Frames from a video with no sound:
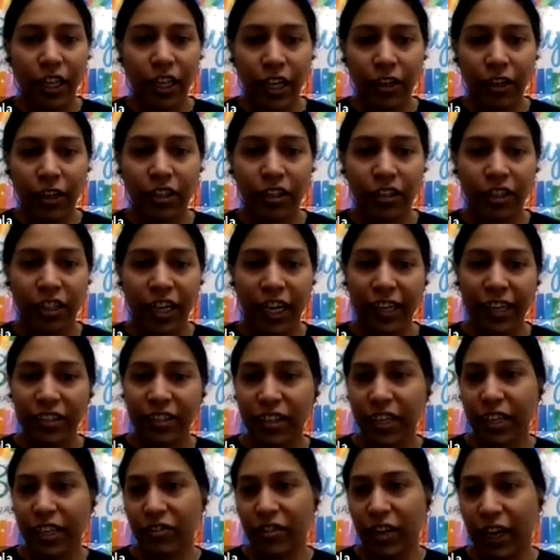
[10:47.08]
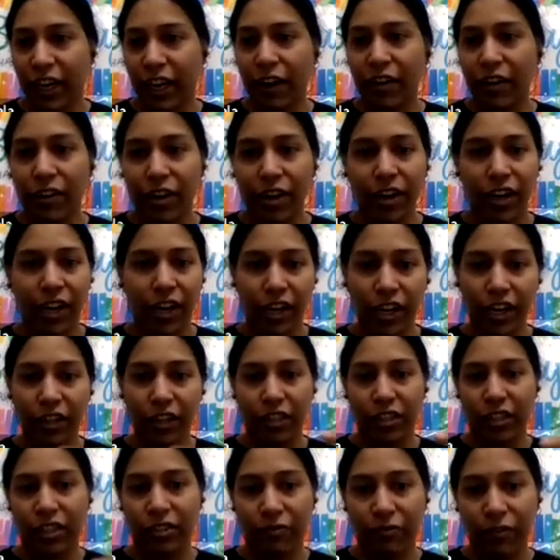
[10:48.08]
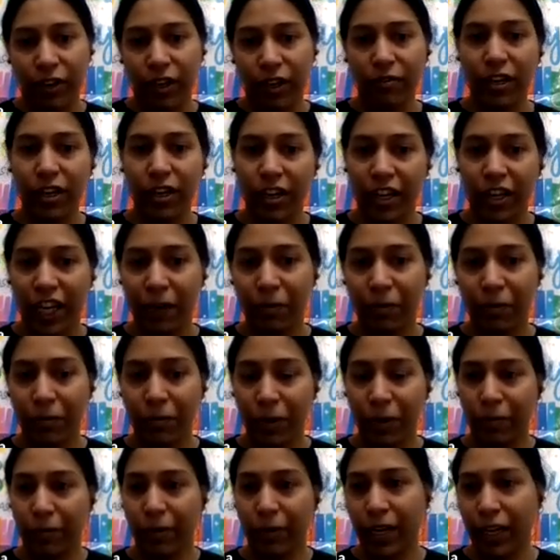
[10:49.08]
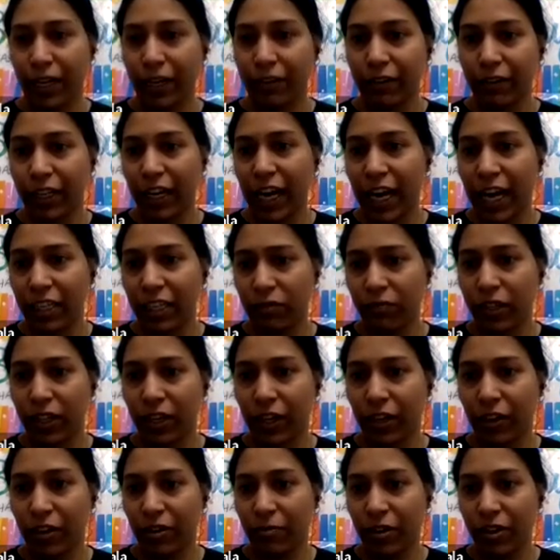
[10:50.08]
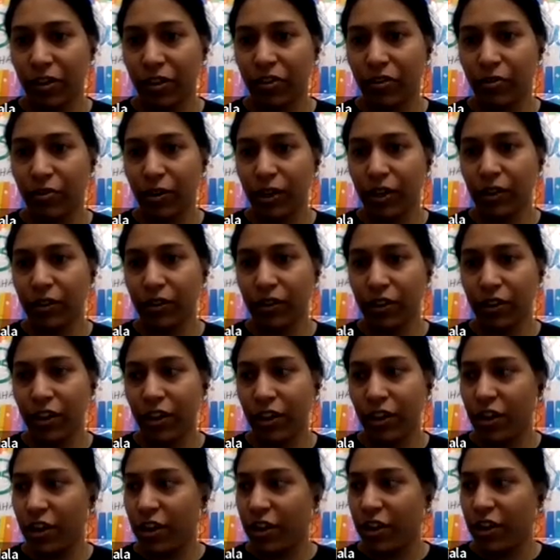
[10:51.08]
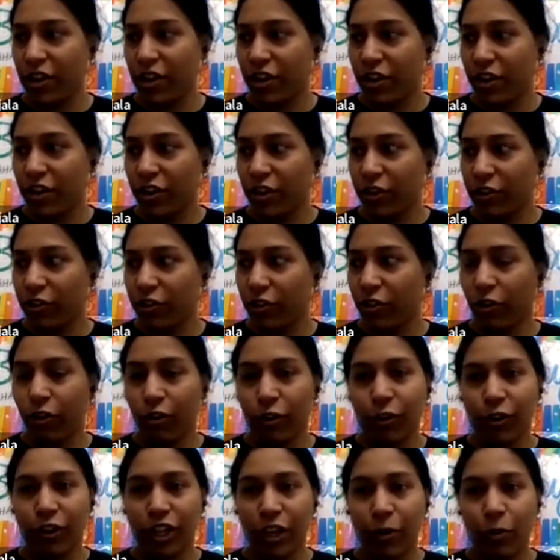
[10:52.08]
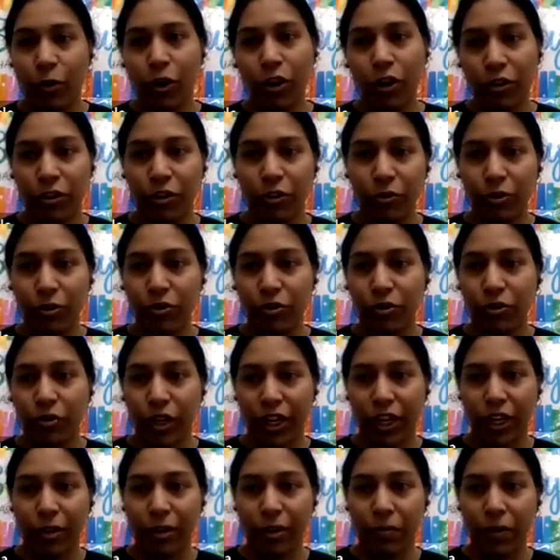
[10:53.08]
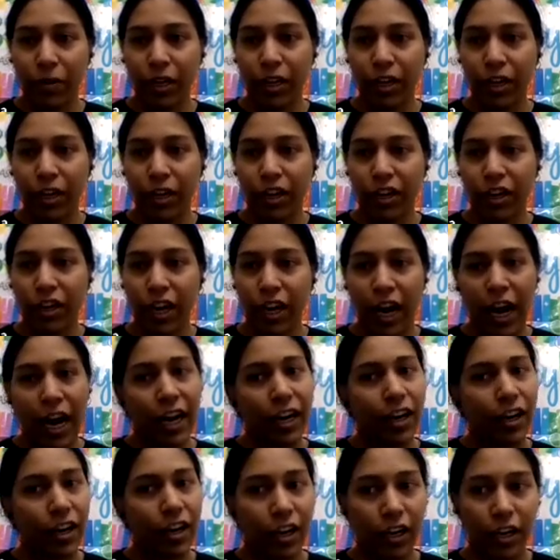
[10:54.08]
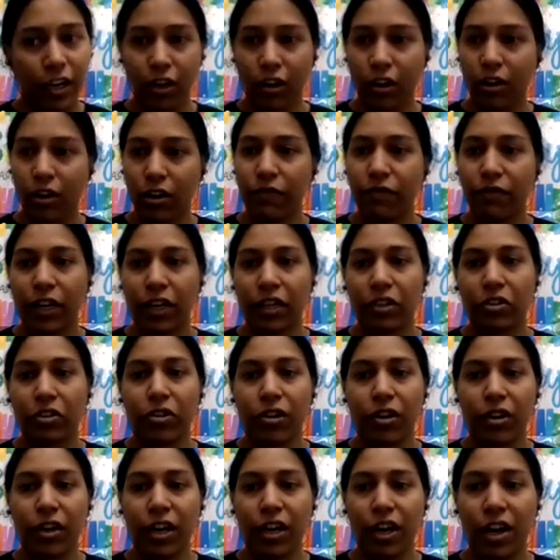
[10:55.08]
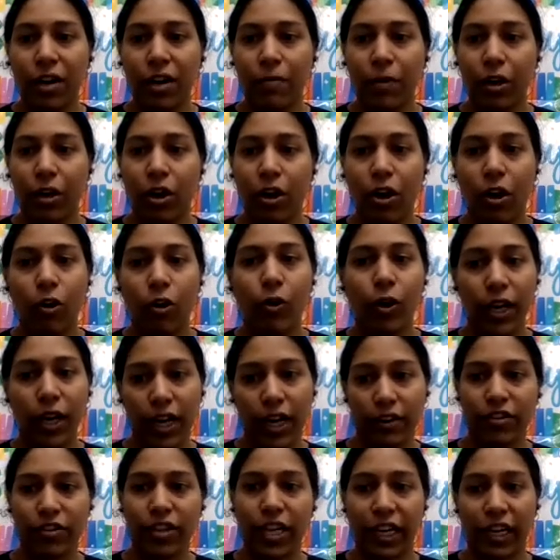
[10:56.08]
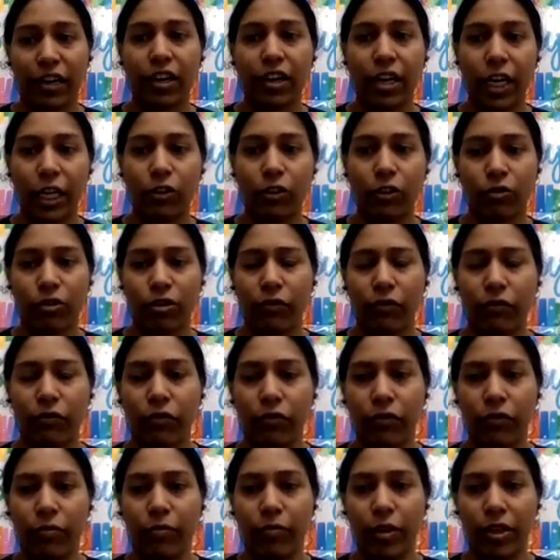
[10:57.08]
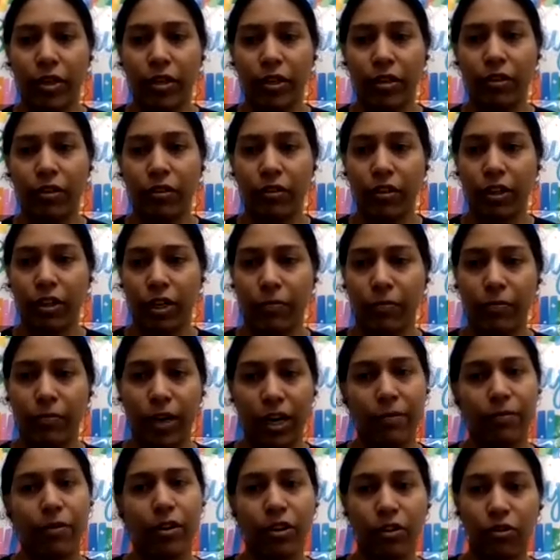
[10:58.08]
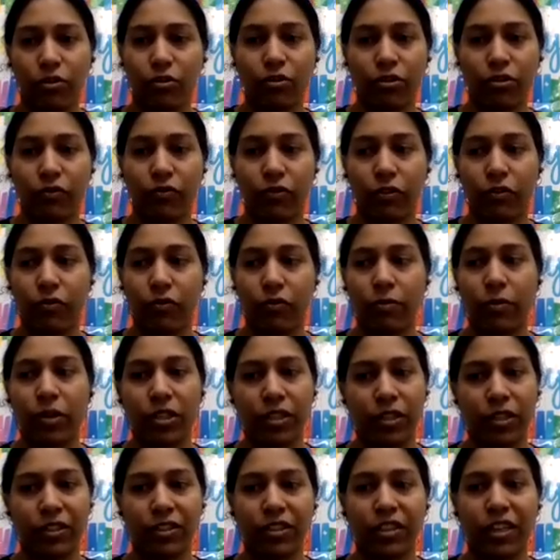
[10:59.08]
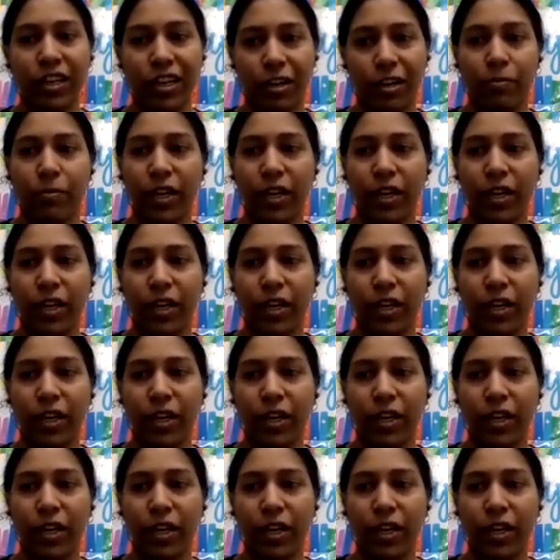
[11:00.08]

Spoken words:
Then text as secondary data, this frequently came up in my class with academic students. So they want to use NLP and a lot of textual data, but only as secondary source of information. Their primary source of information still